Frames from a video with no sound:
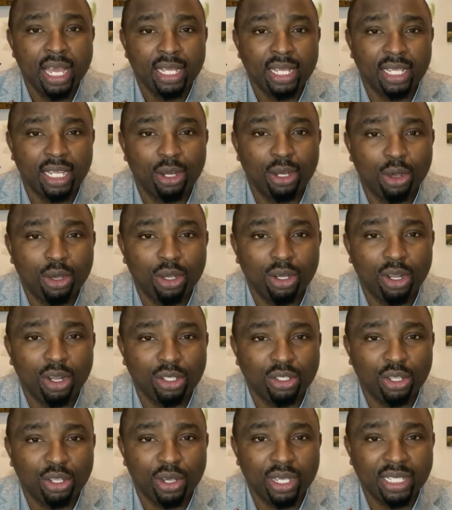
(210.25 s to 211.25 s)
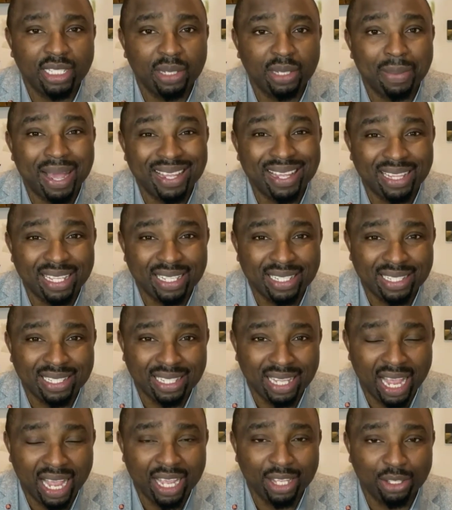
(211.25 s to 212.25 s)
the local authority might
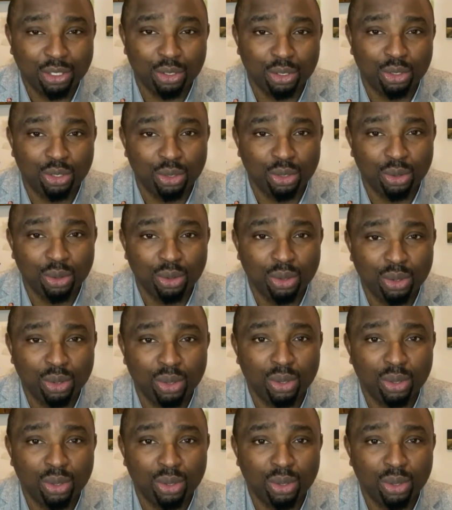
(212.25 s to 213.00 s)
decide to do,